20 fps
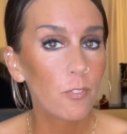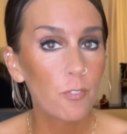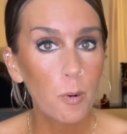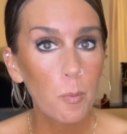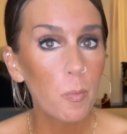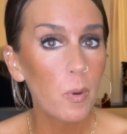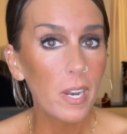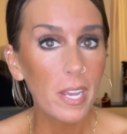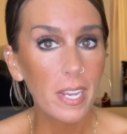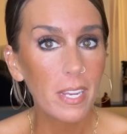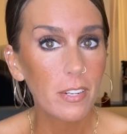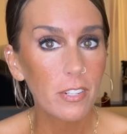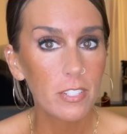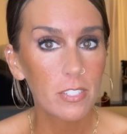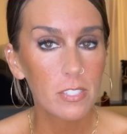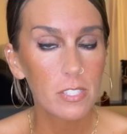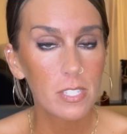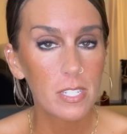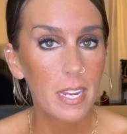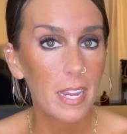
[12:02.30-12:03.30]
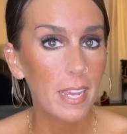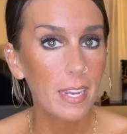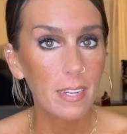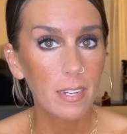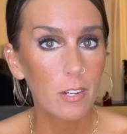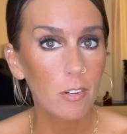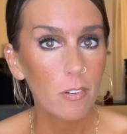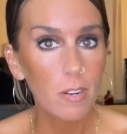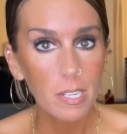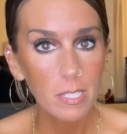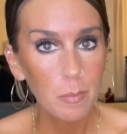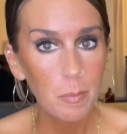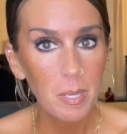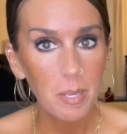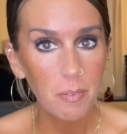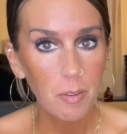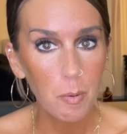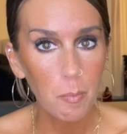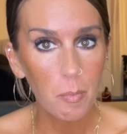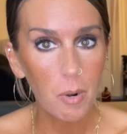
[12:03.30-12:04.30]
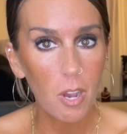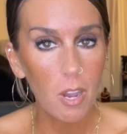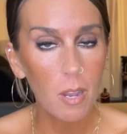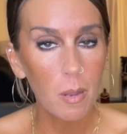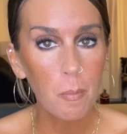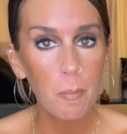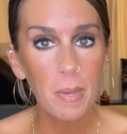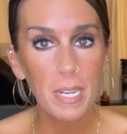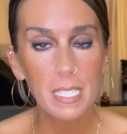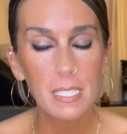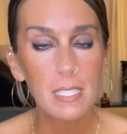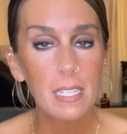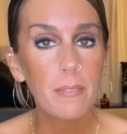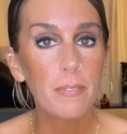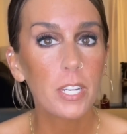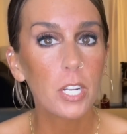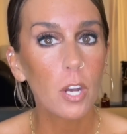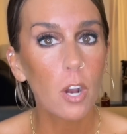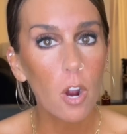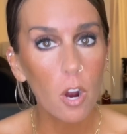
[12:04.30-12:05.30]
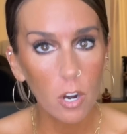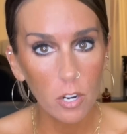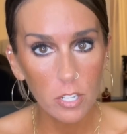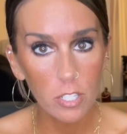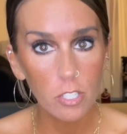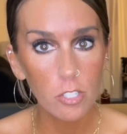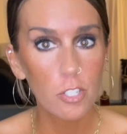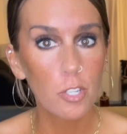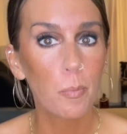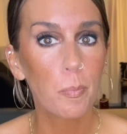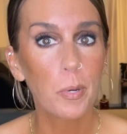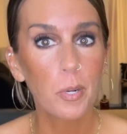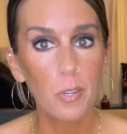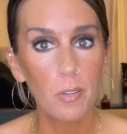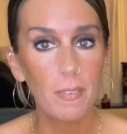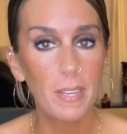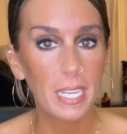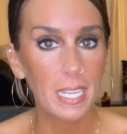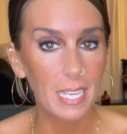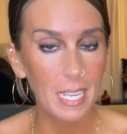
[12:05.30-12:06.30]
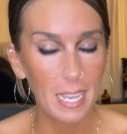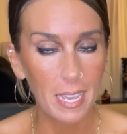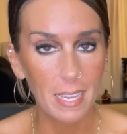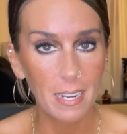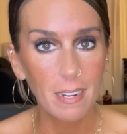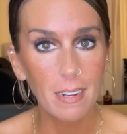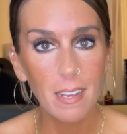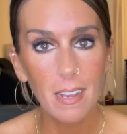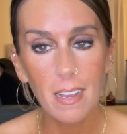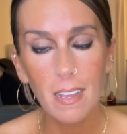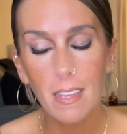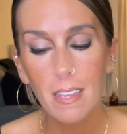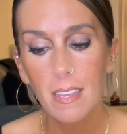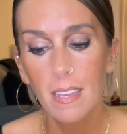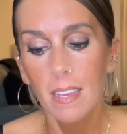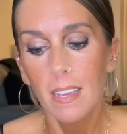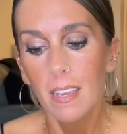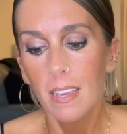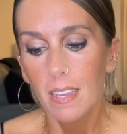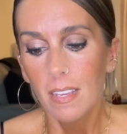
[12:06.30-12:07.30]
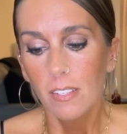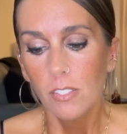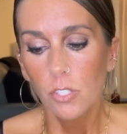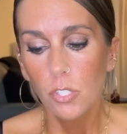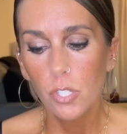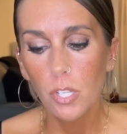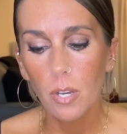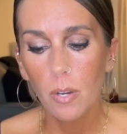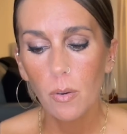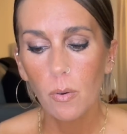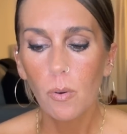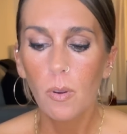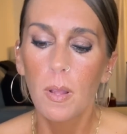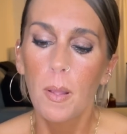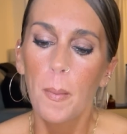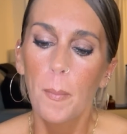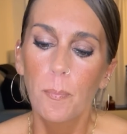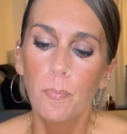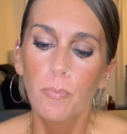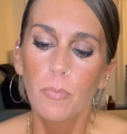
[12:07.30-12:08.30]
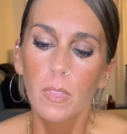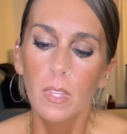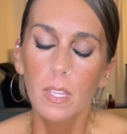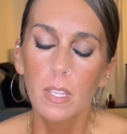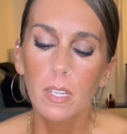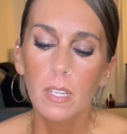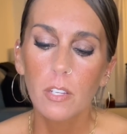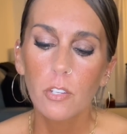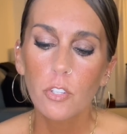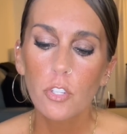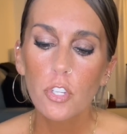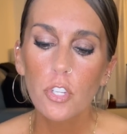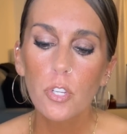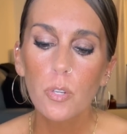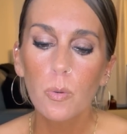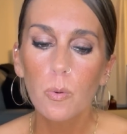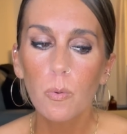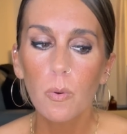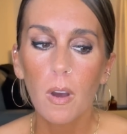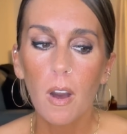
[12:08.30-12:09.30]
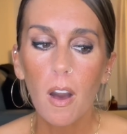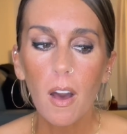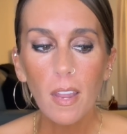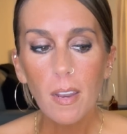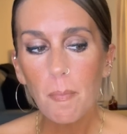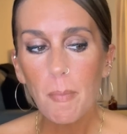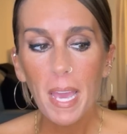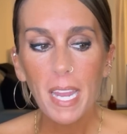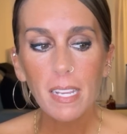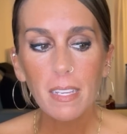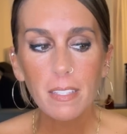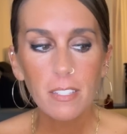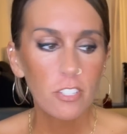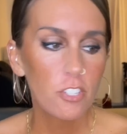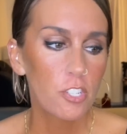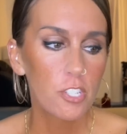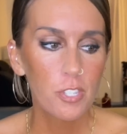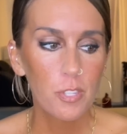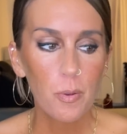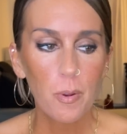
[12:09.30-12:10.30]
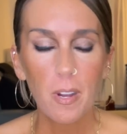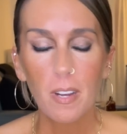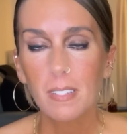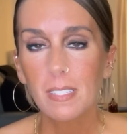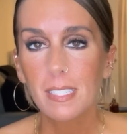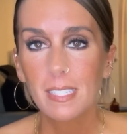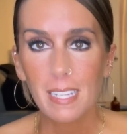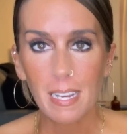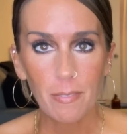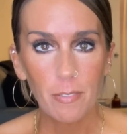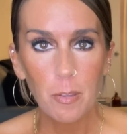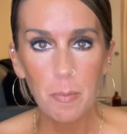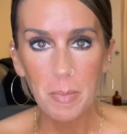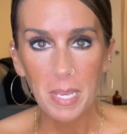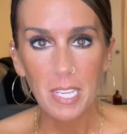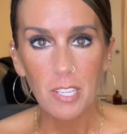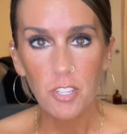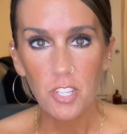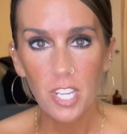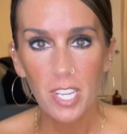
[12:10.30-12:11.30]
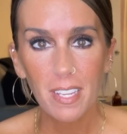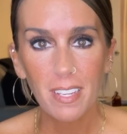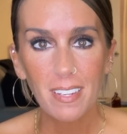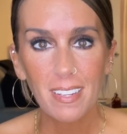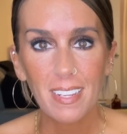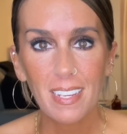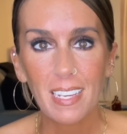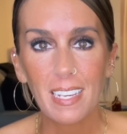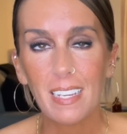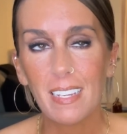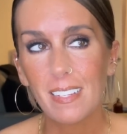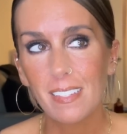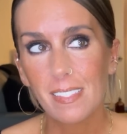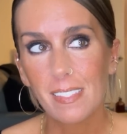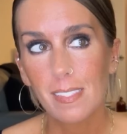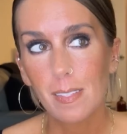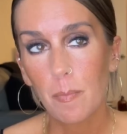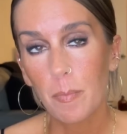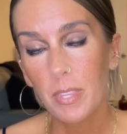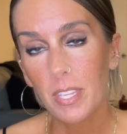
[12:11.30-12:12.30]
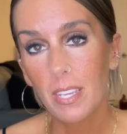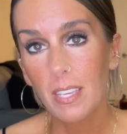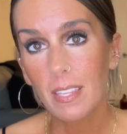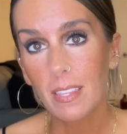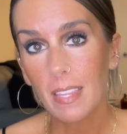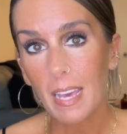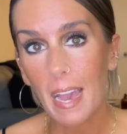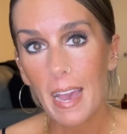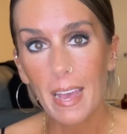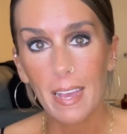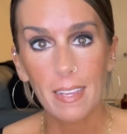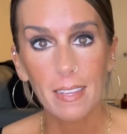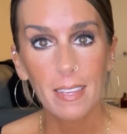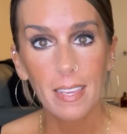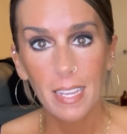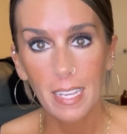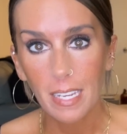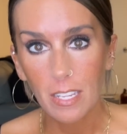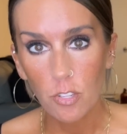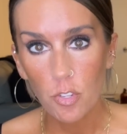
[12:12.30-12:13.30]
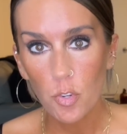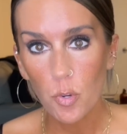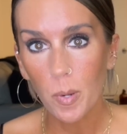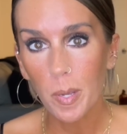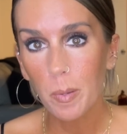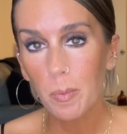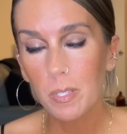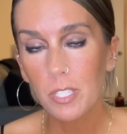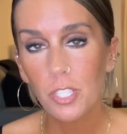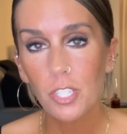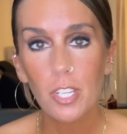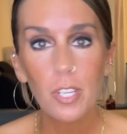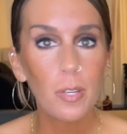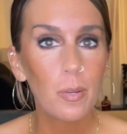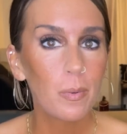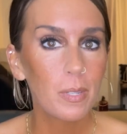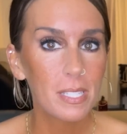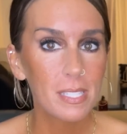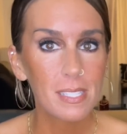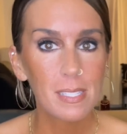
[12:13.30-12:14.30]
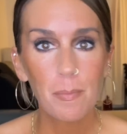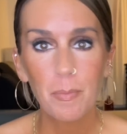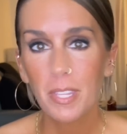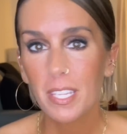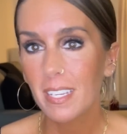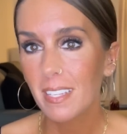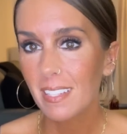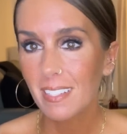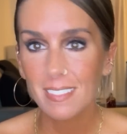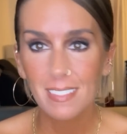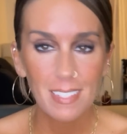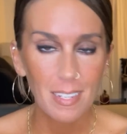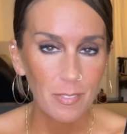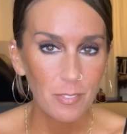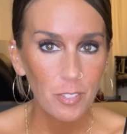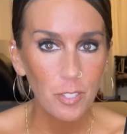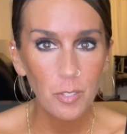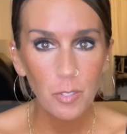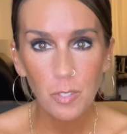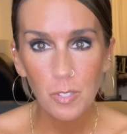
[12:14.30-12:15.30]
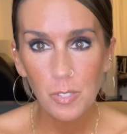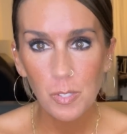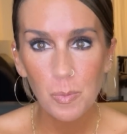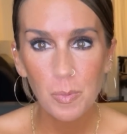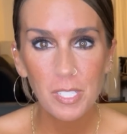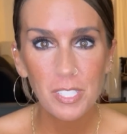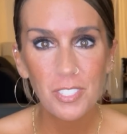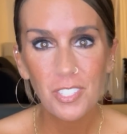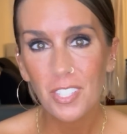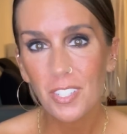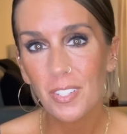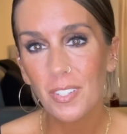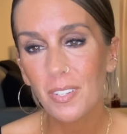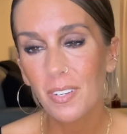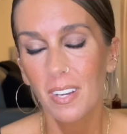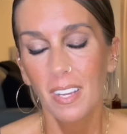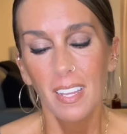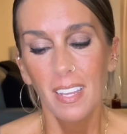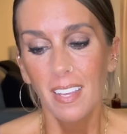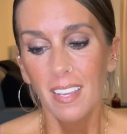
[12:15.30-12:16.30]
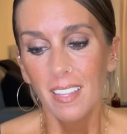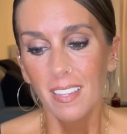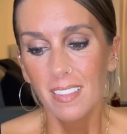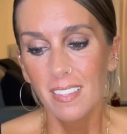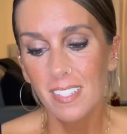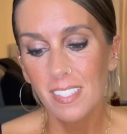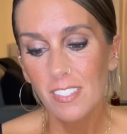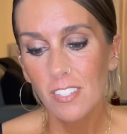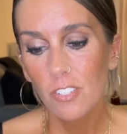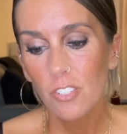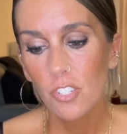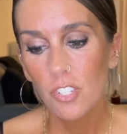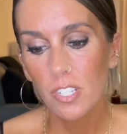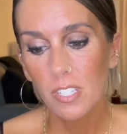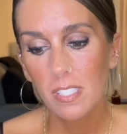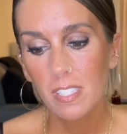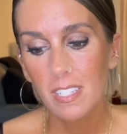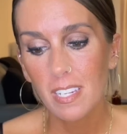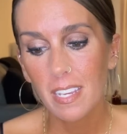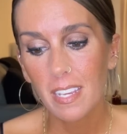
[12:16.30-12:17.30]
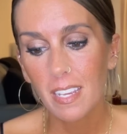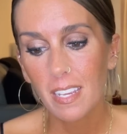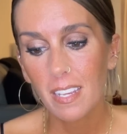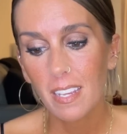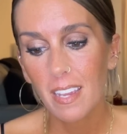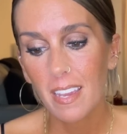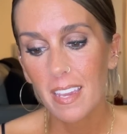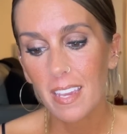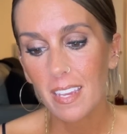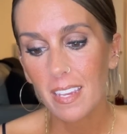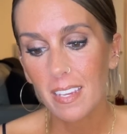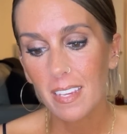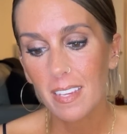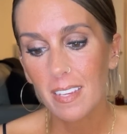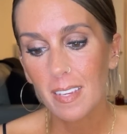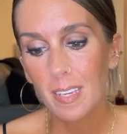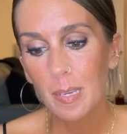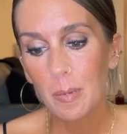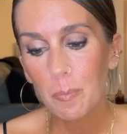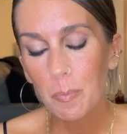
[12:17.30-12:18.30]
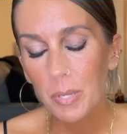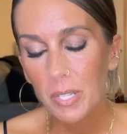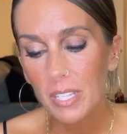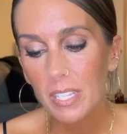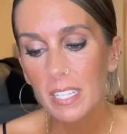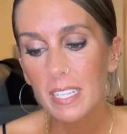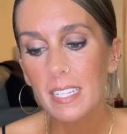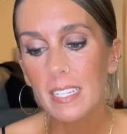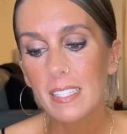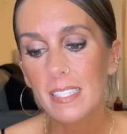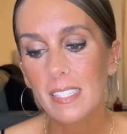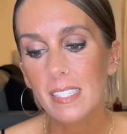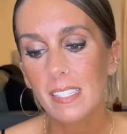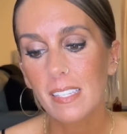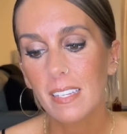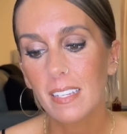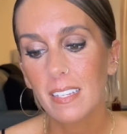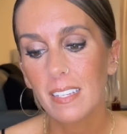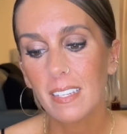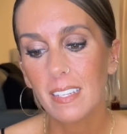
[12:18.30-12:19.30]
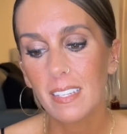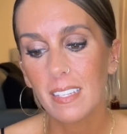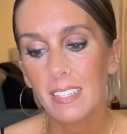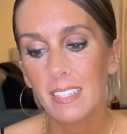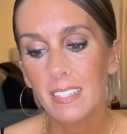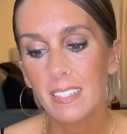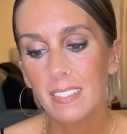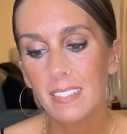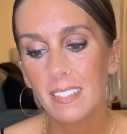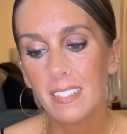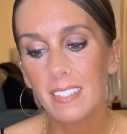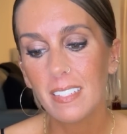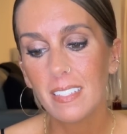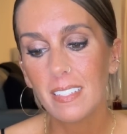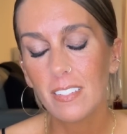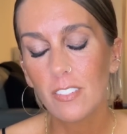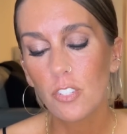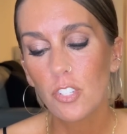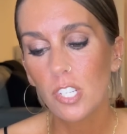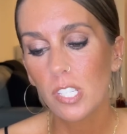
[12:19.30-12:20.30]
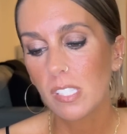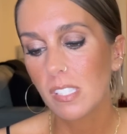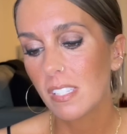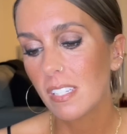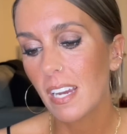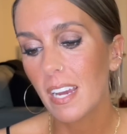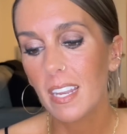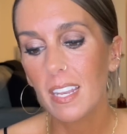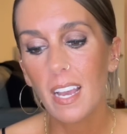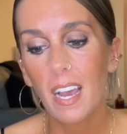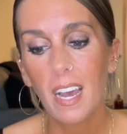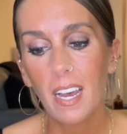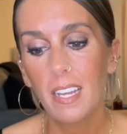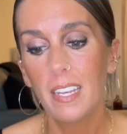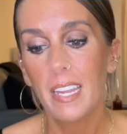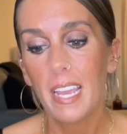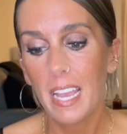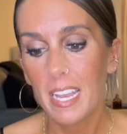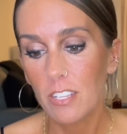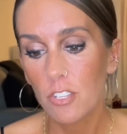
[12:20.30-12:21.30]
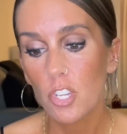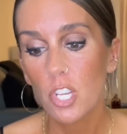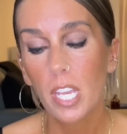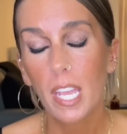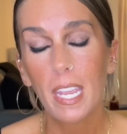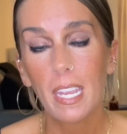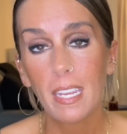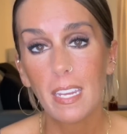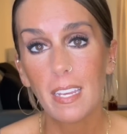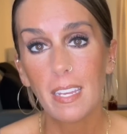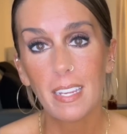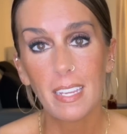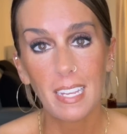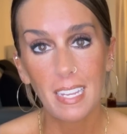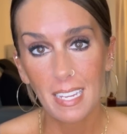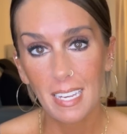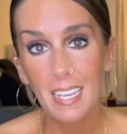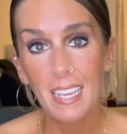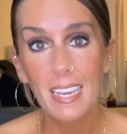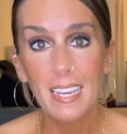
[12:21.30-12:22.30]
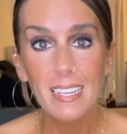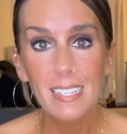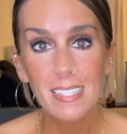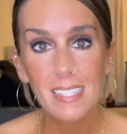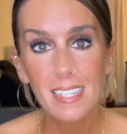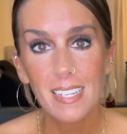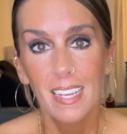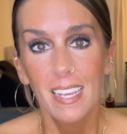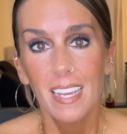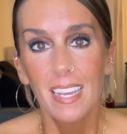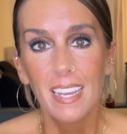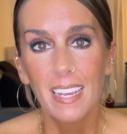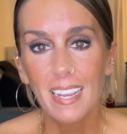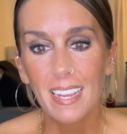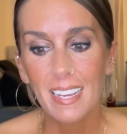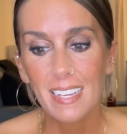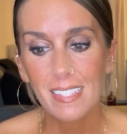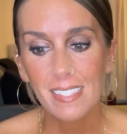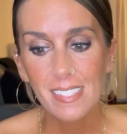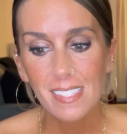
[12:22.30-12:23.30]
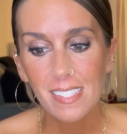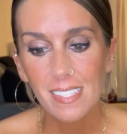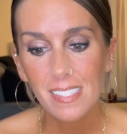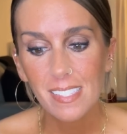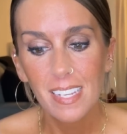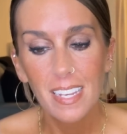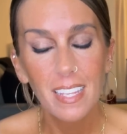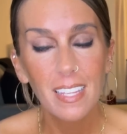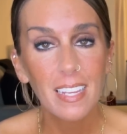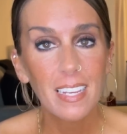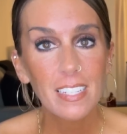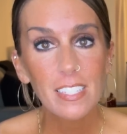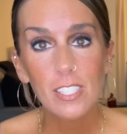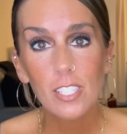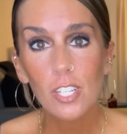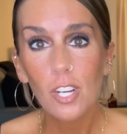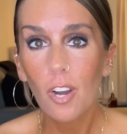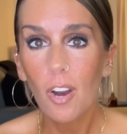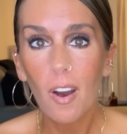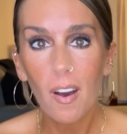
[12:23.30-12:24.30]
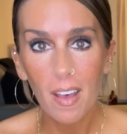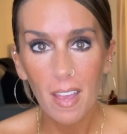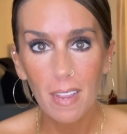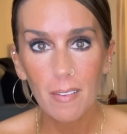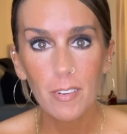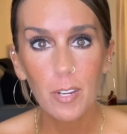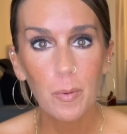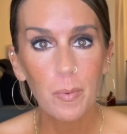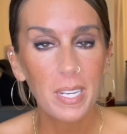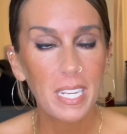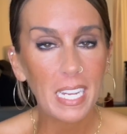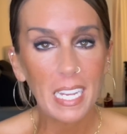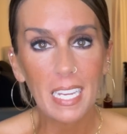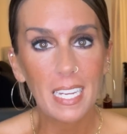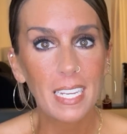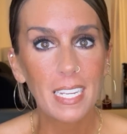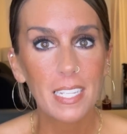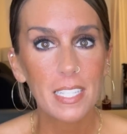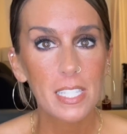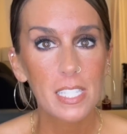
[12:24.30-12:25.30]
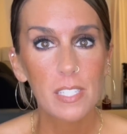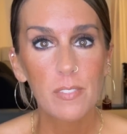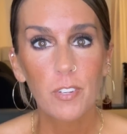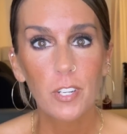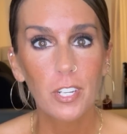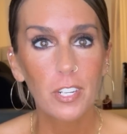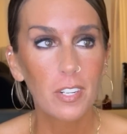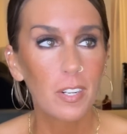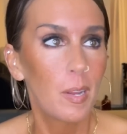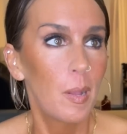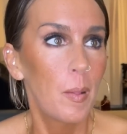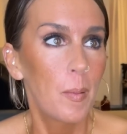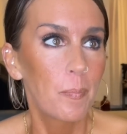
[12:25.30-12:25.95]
from what I understand, and correct me if I'm wrong, but it's even harder to prove in Canada. So to automatically just throw out defamation is something that Katie Joy would do. It's something that Def Noodles would do. This is just a complete, just an uneducated idiot. And since he likes to call everyone idiots for